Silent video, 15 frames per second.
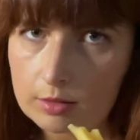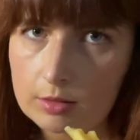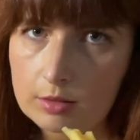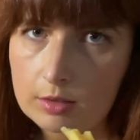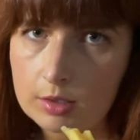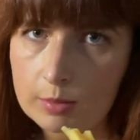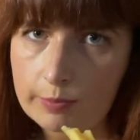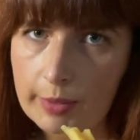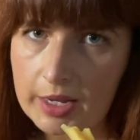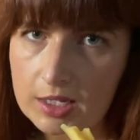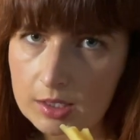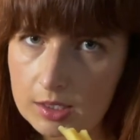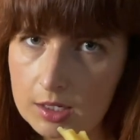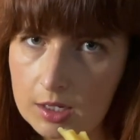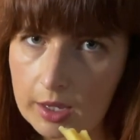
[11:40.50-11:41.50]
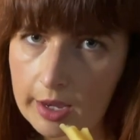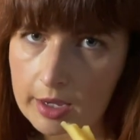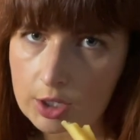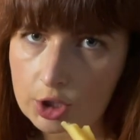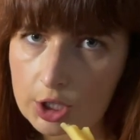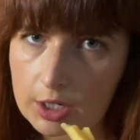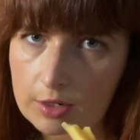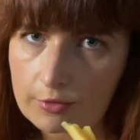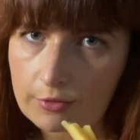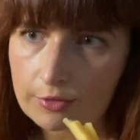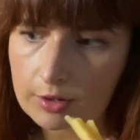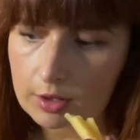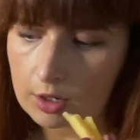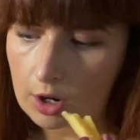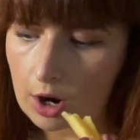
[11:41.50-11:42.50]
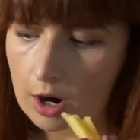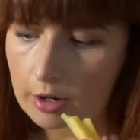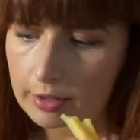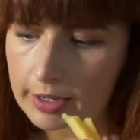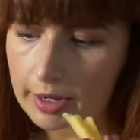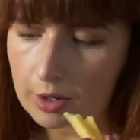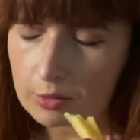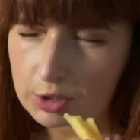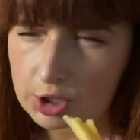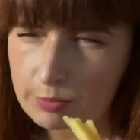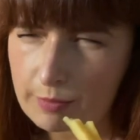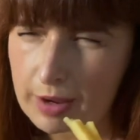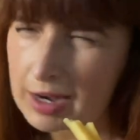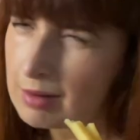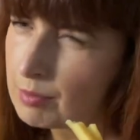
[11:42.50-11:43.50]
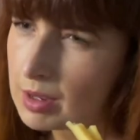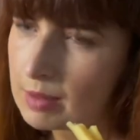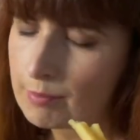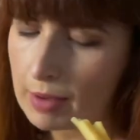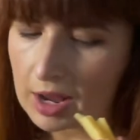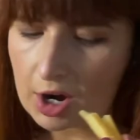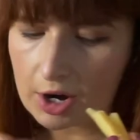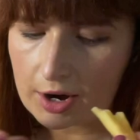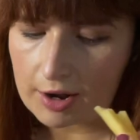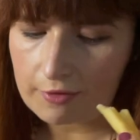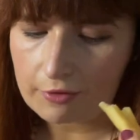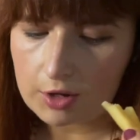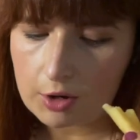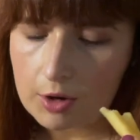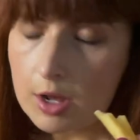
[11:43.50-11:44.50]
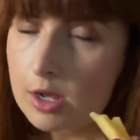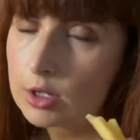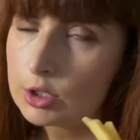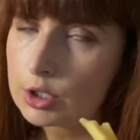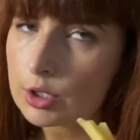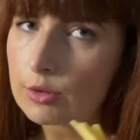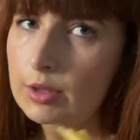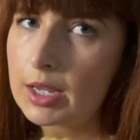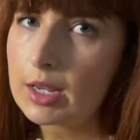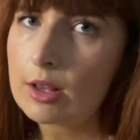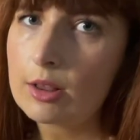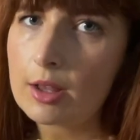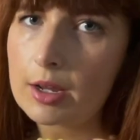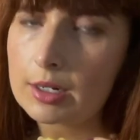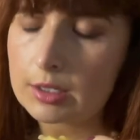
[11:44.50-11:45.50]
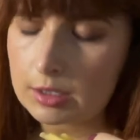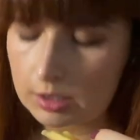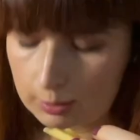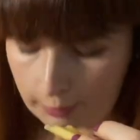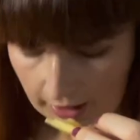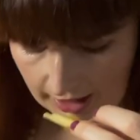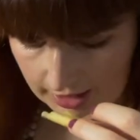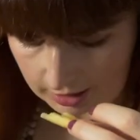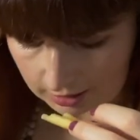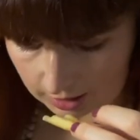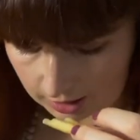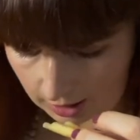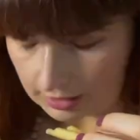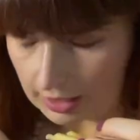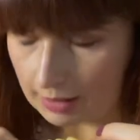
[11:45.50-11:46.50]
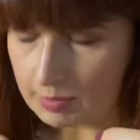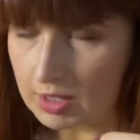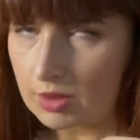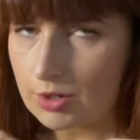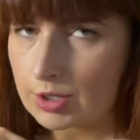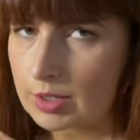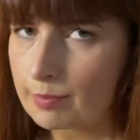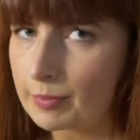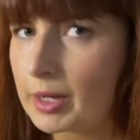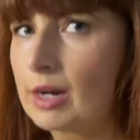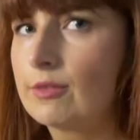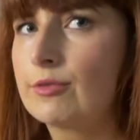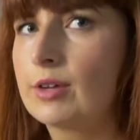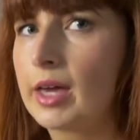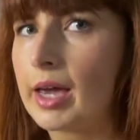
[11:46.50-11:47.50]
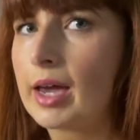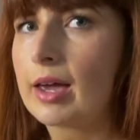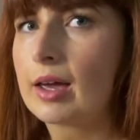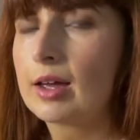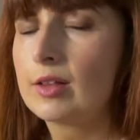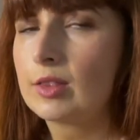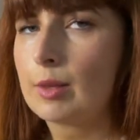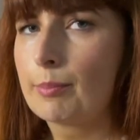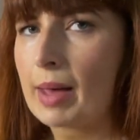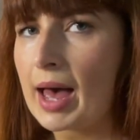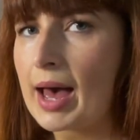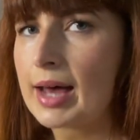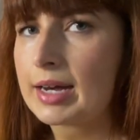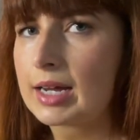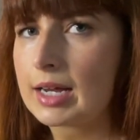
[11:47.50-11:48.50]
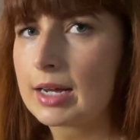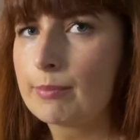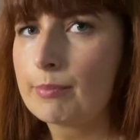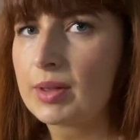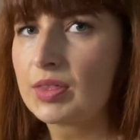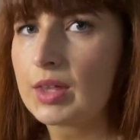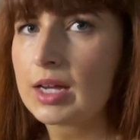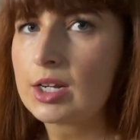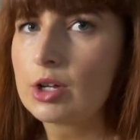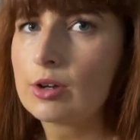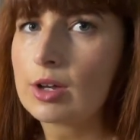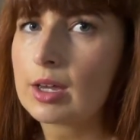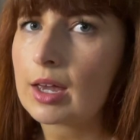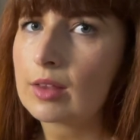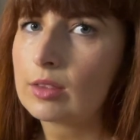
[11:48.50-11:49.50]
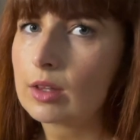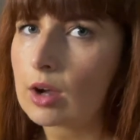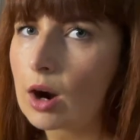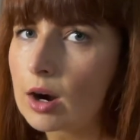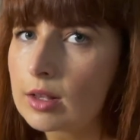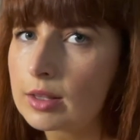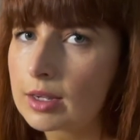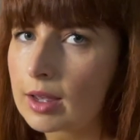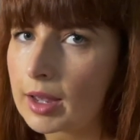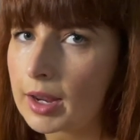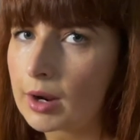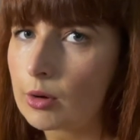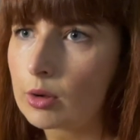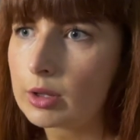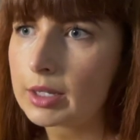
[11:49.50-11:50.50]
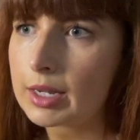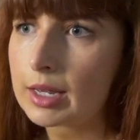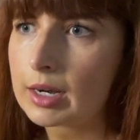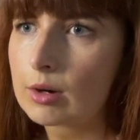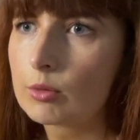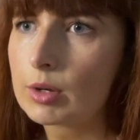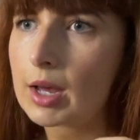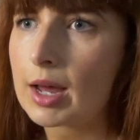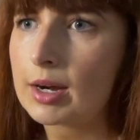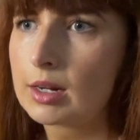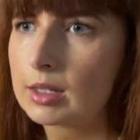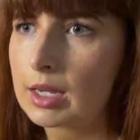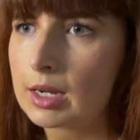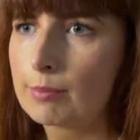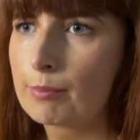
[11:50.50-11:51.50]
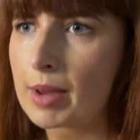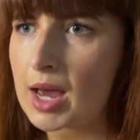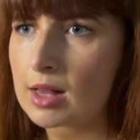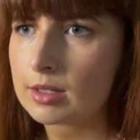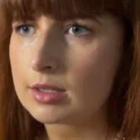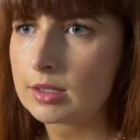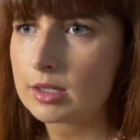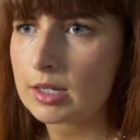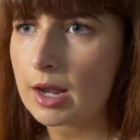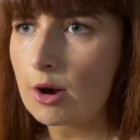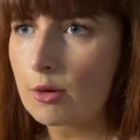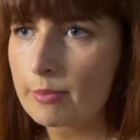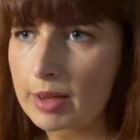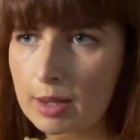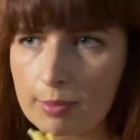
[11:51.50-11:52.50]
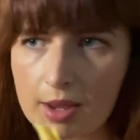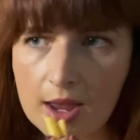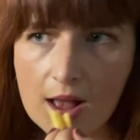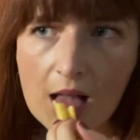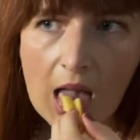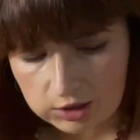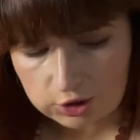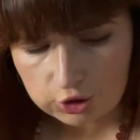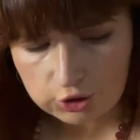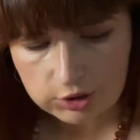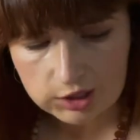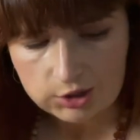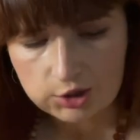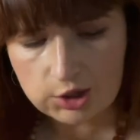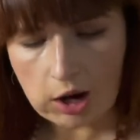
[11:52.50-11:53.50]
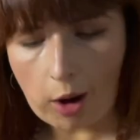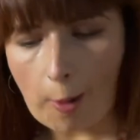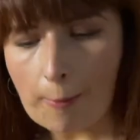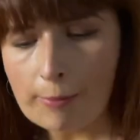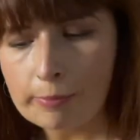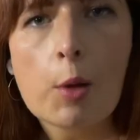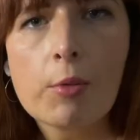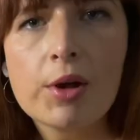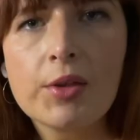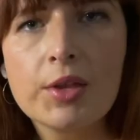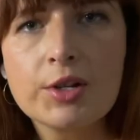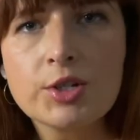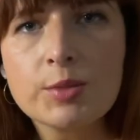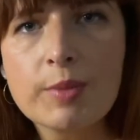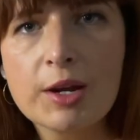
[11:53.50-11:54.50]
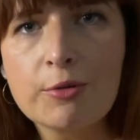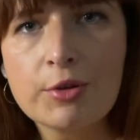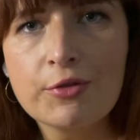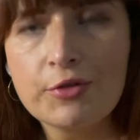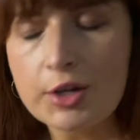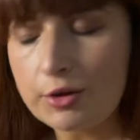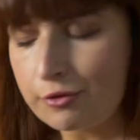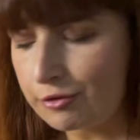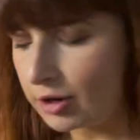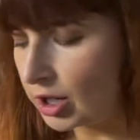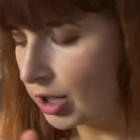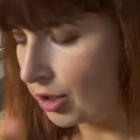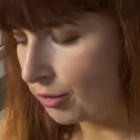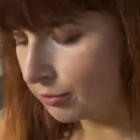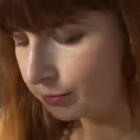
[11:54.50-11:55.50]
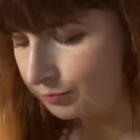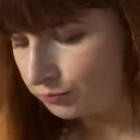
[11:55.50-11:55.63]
spicy Cajun for the garlic, which might be better if you don't like a lot of spice. I mean, there's a bit of kick in the patty, but then you could get the garlic aioli and it would kind of like balance it out maybe. Interesting. Well, there's my review for you.